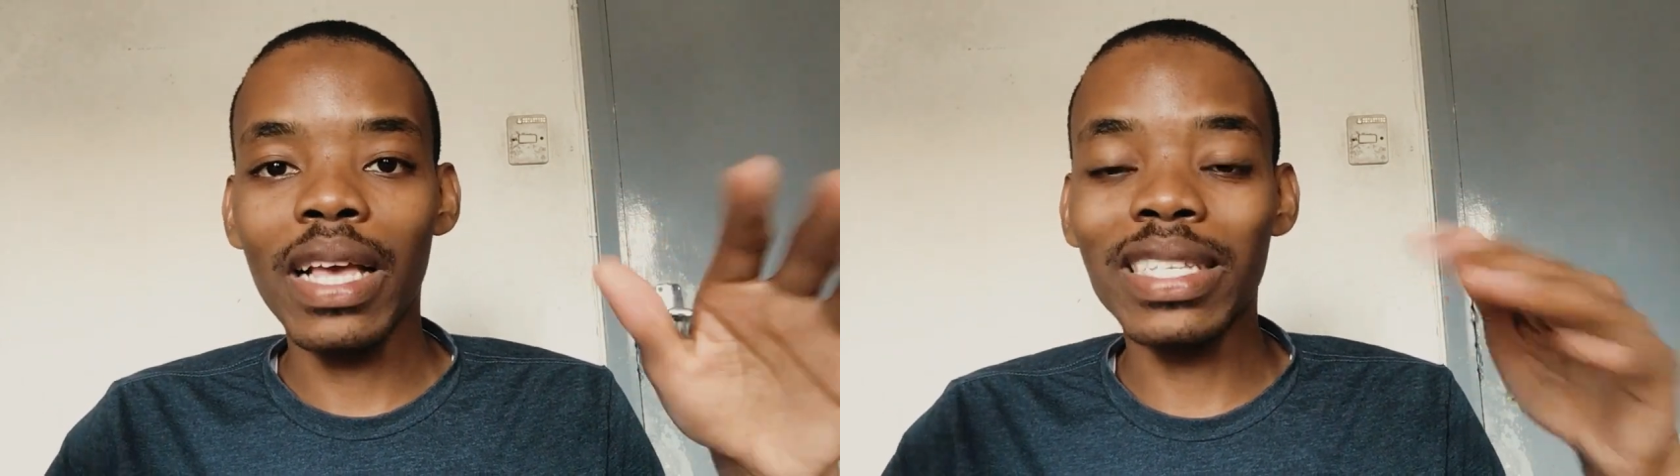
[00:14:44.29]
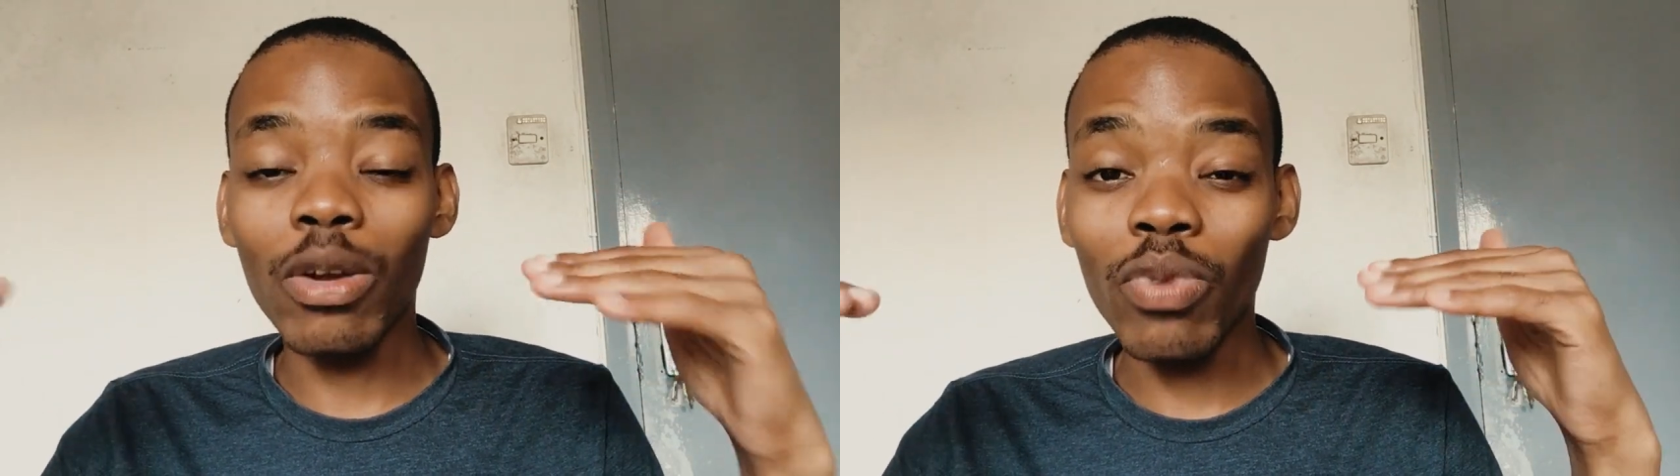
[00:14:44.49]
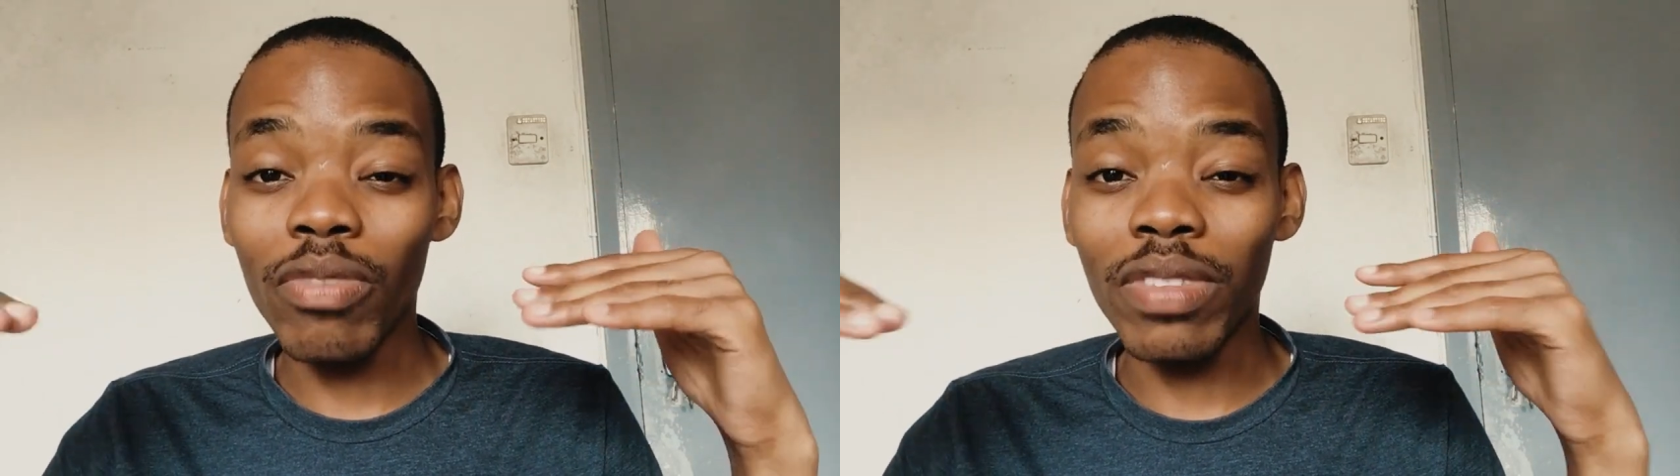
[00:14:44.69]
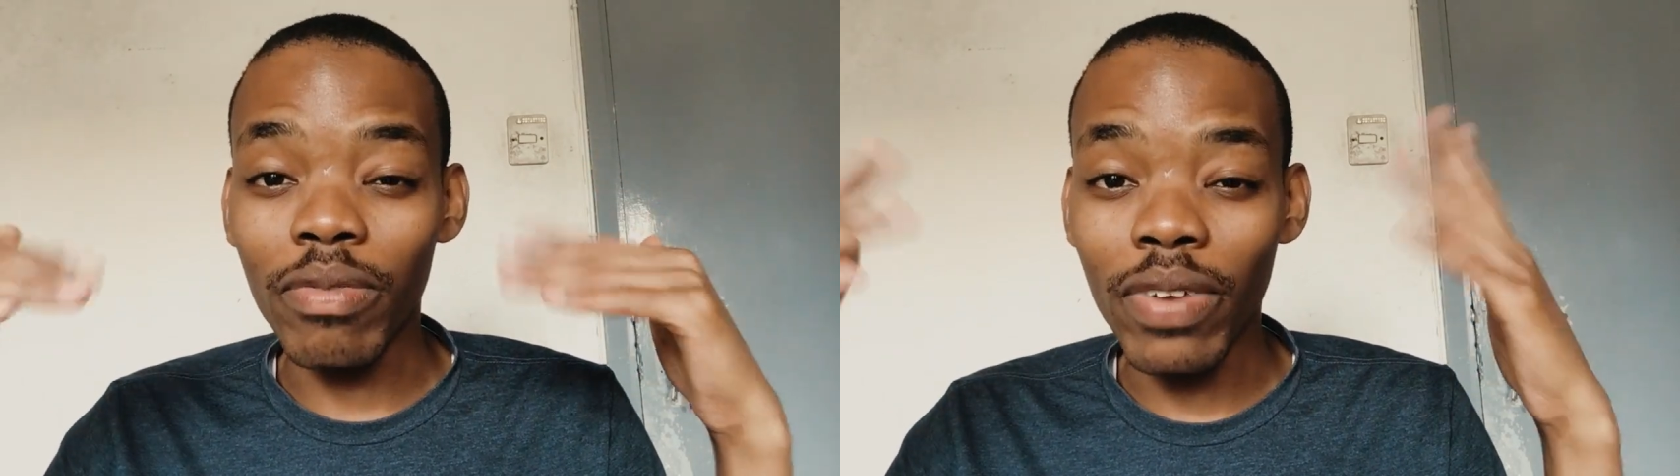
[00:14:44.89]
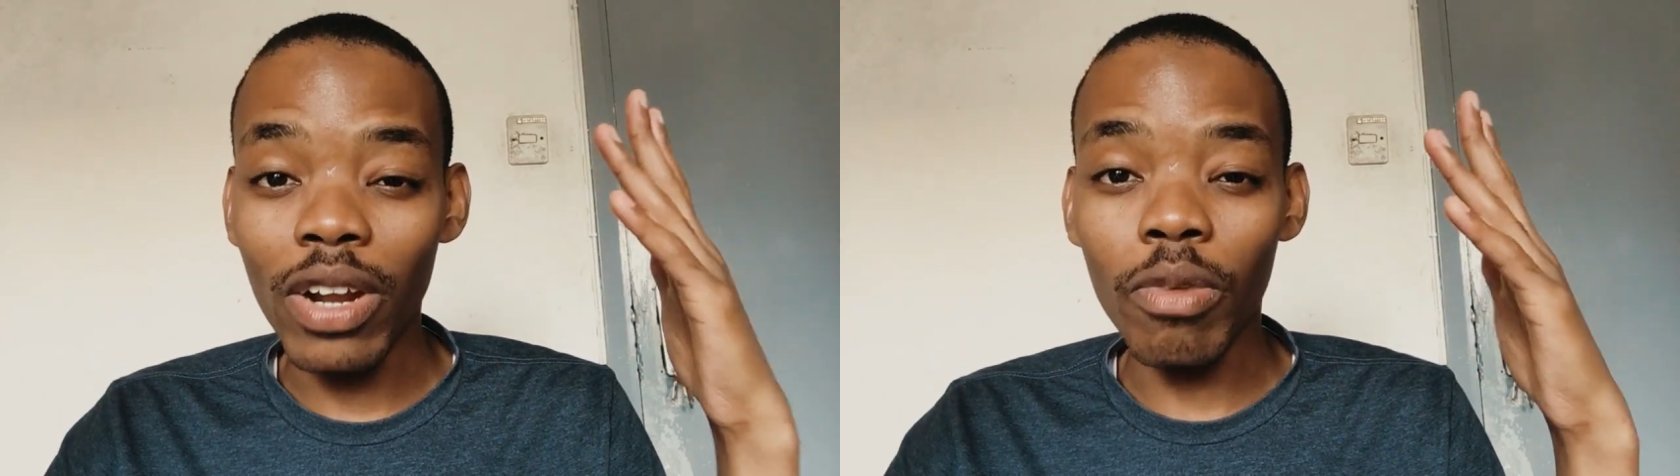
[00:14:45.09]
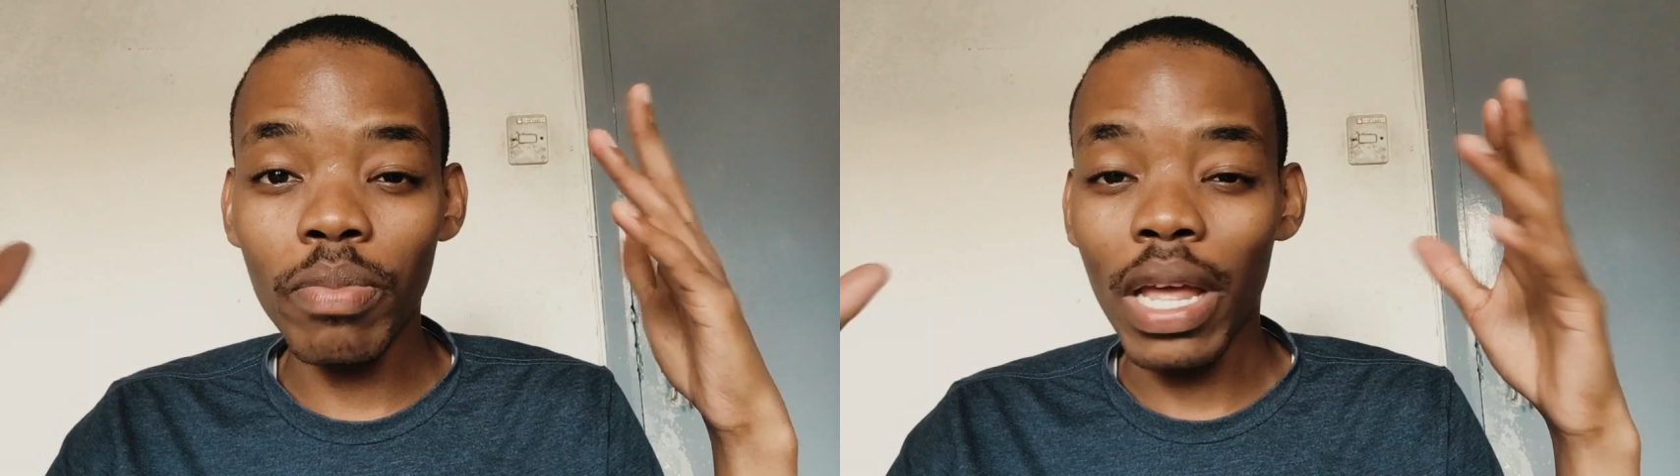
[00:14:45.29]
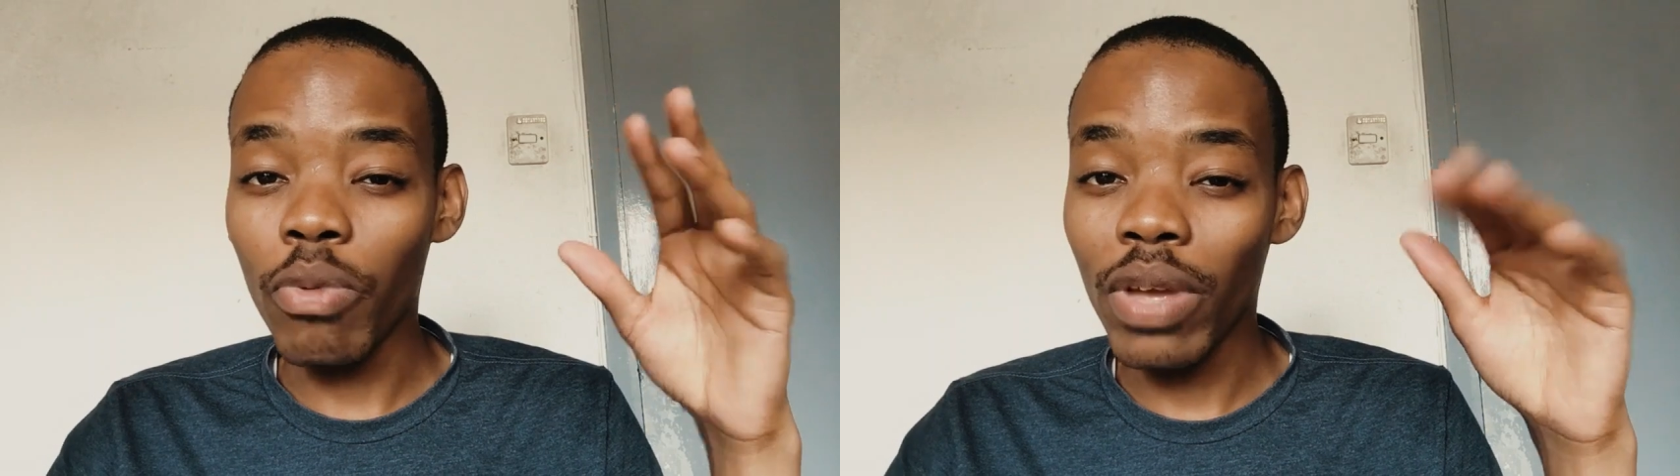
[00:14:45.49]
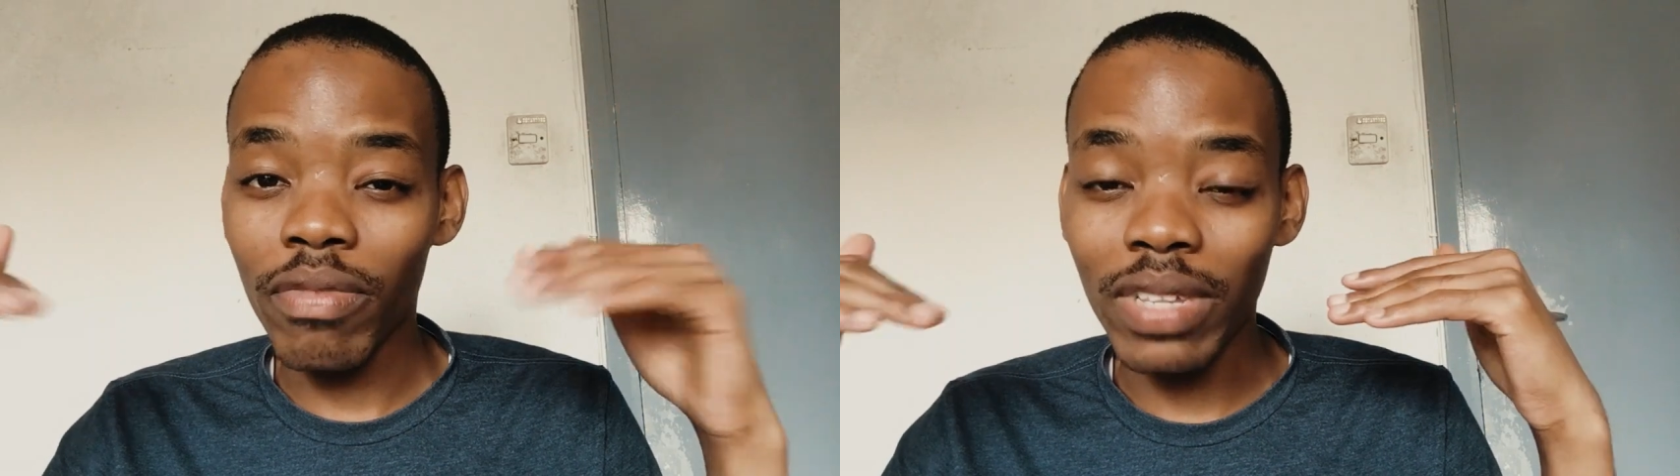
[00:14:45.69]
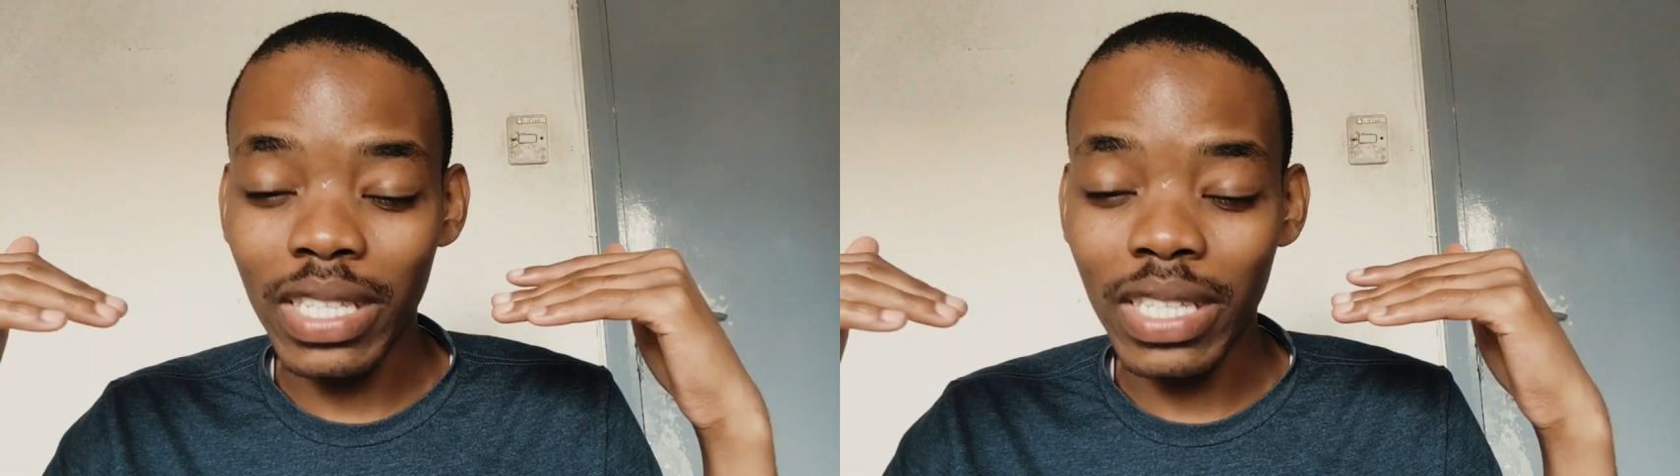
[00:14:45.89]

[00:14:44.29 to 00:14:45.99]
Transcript: Is that we have developed and we have